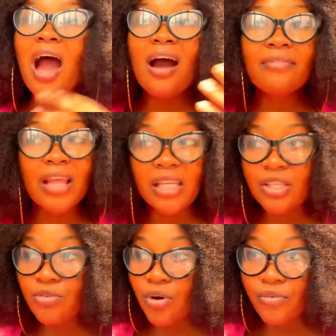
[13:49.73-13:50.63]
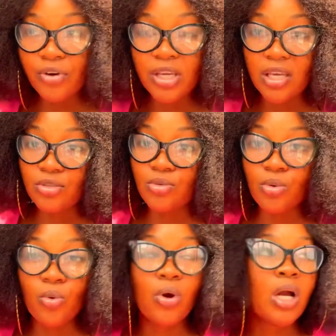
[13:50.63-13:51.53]
I have like 3 or 4 years to
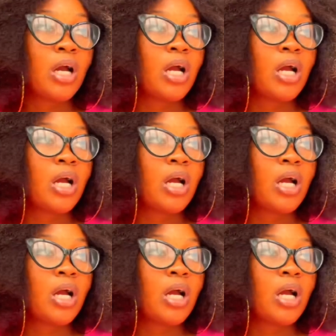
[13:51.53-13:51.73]
go.